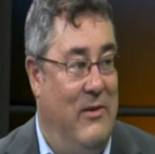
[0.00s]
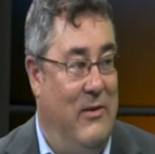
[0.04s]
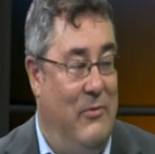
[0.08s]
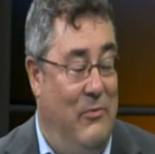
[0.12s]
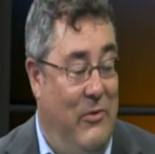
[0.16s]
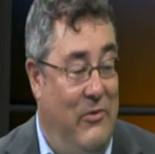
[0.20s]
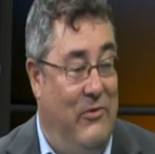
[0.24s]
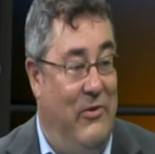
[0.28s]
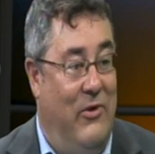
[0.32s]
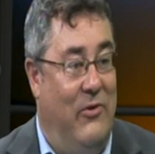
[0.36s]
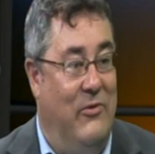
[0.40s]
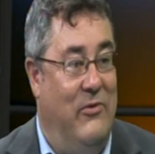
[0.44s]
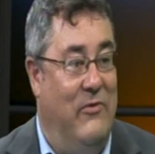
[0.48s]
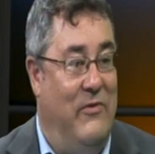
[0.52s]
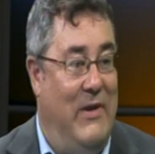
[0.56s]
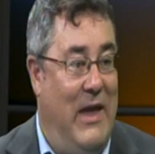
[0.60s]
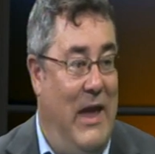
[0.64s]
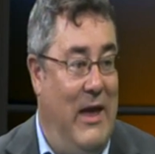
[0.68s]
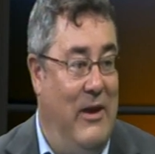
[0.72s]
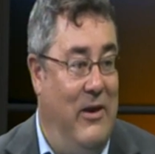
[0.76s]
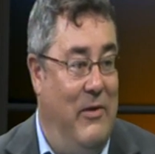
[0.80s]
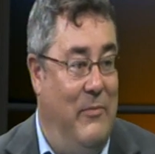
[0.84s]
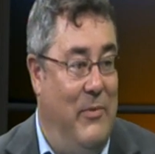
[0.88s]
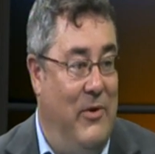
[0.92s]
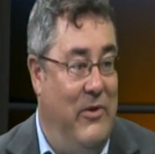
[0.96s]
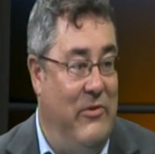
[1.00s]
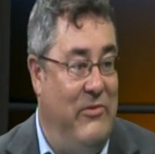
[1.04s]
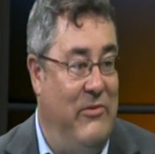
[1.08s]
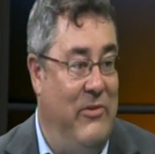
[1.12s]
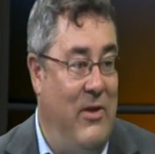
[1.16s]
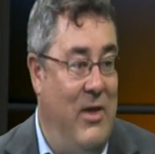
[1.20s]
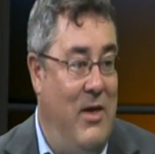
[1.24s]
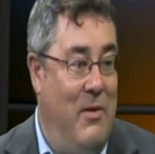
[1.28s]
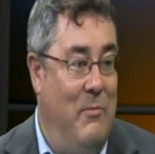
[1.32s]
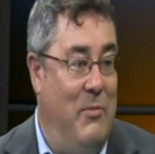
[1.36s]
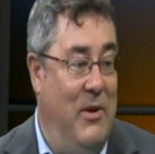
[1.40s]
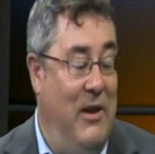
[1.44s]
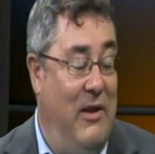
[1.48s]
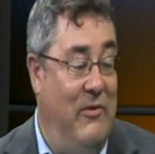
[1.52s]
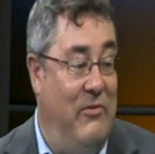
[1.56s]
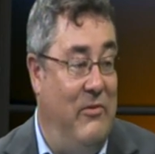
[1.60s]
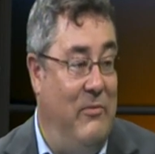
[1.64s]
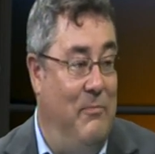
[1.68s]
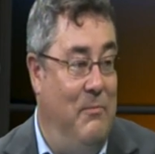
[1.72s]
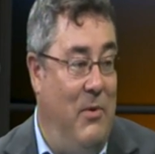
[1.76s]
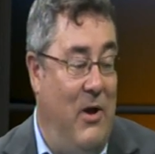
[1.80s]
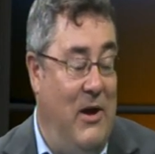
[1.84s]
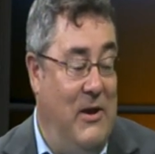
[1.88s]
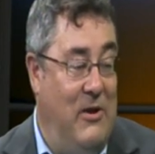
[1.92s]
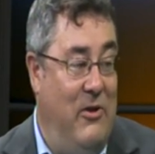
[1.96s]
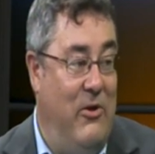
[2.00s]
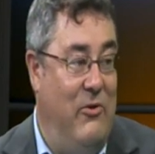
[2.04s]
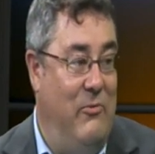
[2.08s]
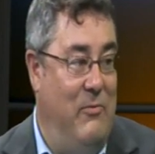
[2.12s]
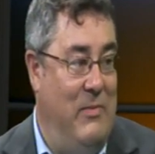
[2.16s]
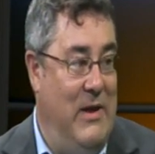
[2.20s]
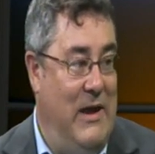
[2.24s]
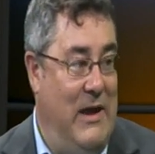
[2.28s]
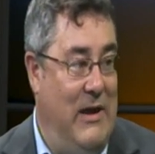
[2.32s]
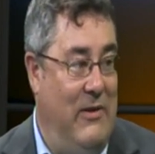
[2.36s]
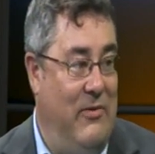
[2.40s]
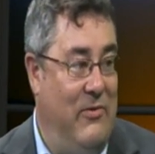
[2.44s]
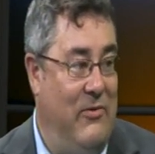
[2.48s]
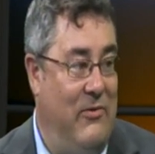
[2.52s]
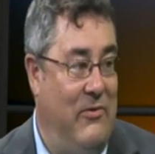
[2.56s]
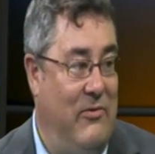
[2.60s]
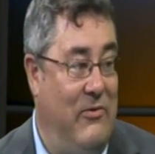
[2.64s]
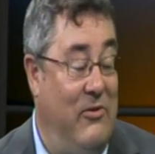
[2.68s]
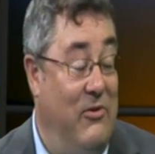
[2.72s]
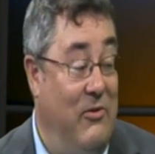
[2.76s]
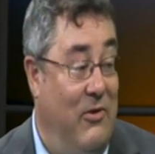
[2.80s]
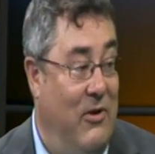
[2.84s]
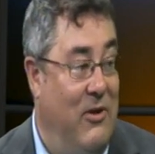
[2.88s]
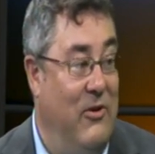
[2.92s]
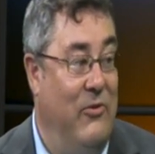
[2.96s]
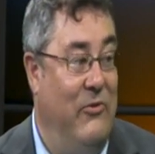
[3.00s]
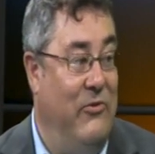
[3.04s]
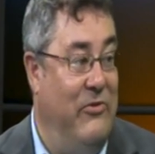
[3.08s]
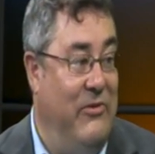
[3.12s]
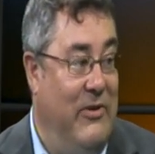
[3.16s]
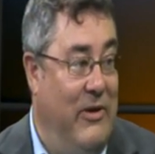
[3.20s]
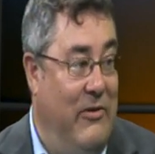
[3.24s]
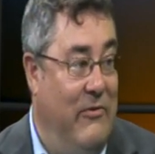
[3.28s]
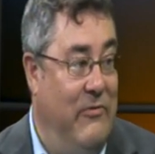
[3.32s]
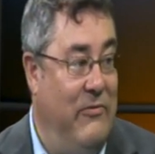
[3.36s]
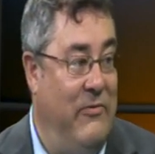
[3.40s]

result of cannabis, but it's by no means conclusive.